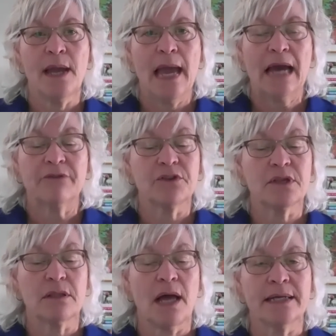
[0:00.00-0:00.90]
And for the
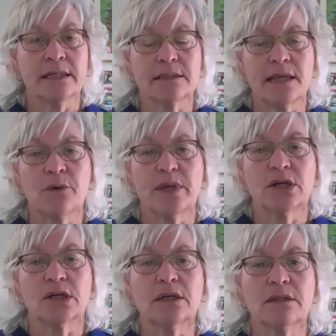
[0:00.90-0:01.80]
clients that we
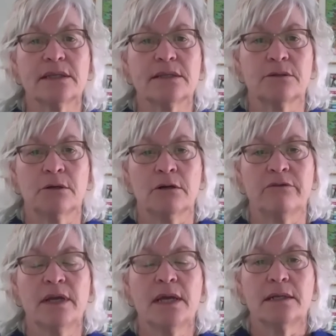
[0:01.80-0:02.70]
currently
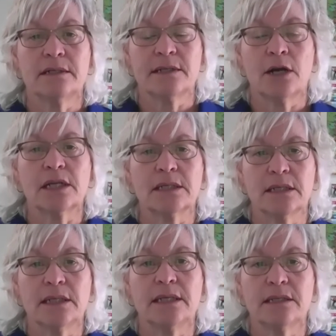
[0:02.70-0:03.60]
serve, starting
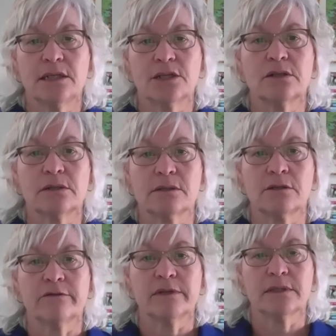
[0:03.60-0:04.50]
to need additional
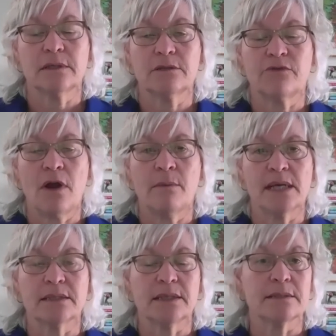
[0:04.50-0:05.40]
services
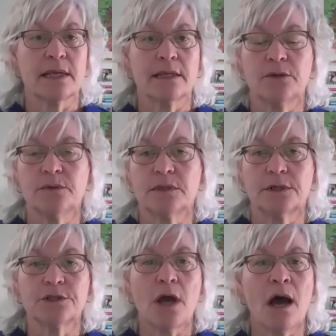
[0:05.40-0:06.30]
from us as they lose
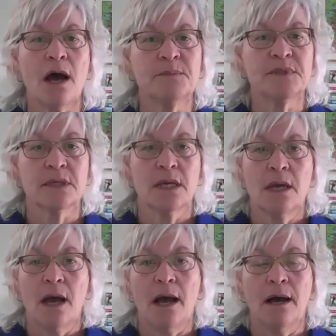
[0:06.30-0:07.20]
their jobs,
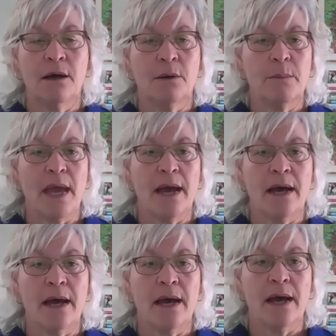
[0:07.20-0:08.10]

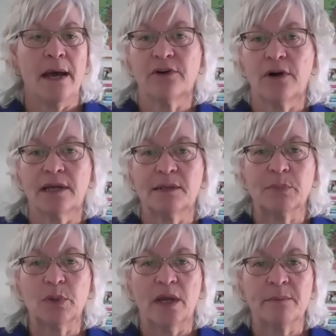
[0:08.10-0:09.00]
as they wait
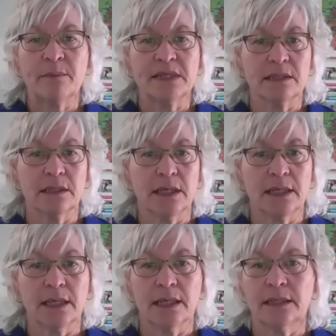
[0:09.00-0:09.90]
for unemployment to
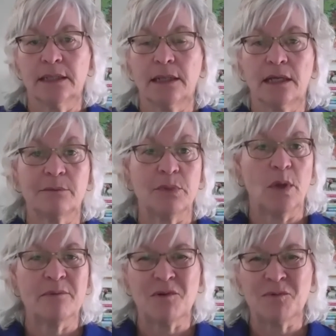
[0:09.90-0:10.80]
kick in, and
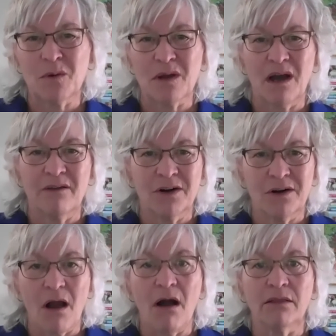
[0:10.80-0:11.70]
unemployment won't
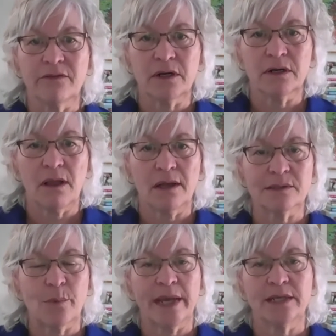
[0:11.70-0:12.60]
cover all of their
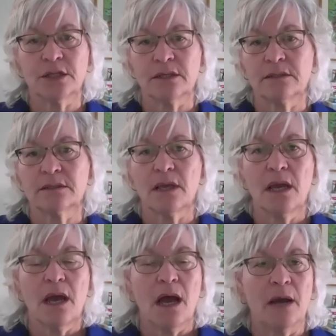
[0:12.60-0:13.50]
lost wages,
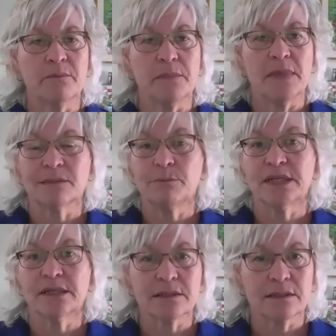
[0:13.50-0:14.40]
as
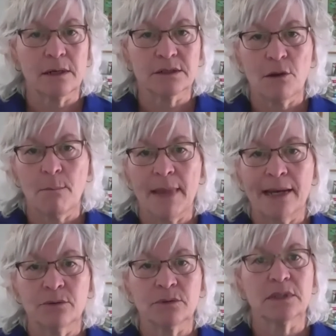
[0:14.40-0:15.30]
bills start to
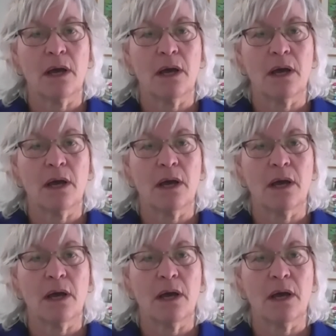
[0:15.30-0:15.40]
mount.